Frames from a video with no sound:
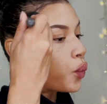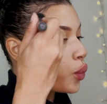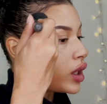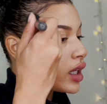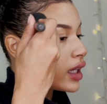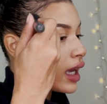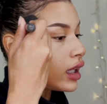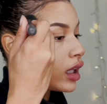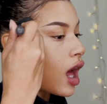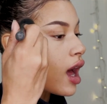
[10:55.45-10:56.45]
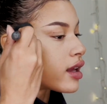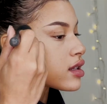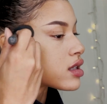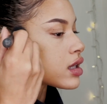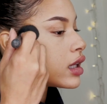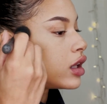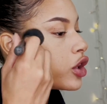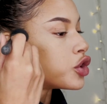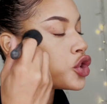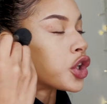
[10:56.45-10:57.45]
we could get lost in
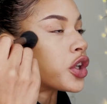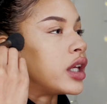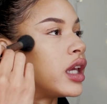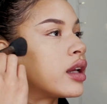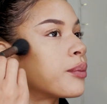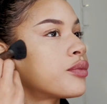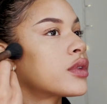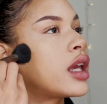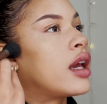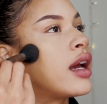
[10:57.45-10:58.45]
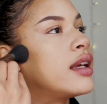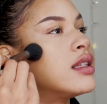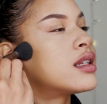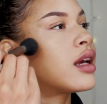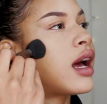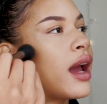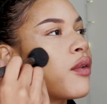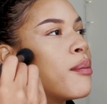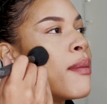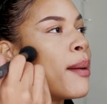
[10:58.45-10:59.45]
the journey. And I
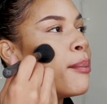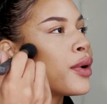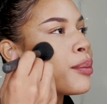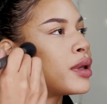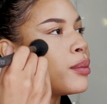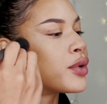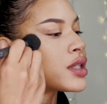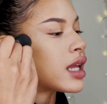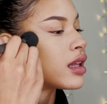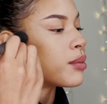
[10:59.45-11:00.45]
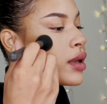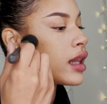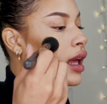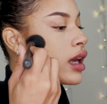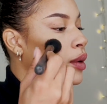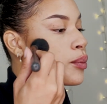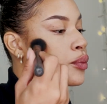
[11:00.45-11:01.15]
remember people telling me like,